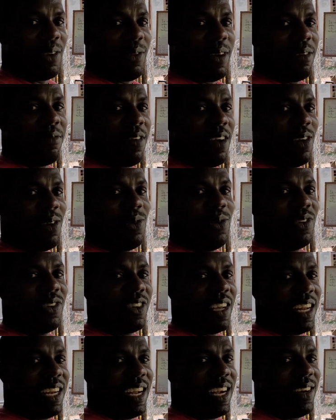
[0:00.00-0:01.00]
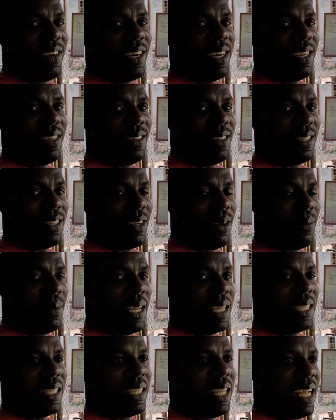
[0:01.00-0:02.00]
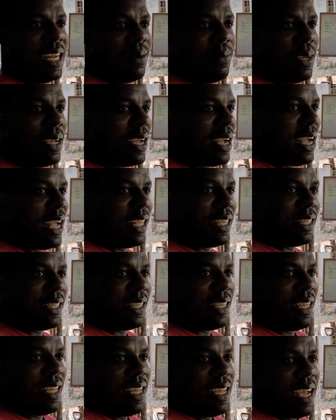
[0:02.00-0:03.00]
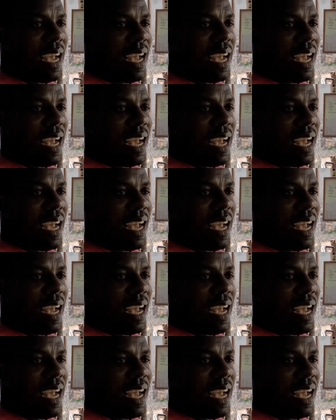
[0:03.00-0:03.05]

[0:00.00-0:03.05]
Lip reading: revolutionary to some extent, because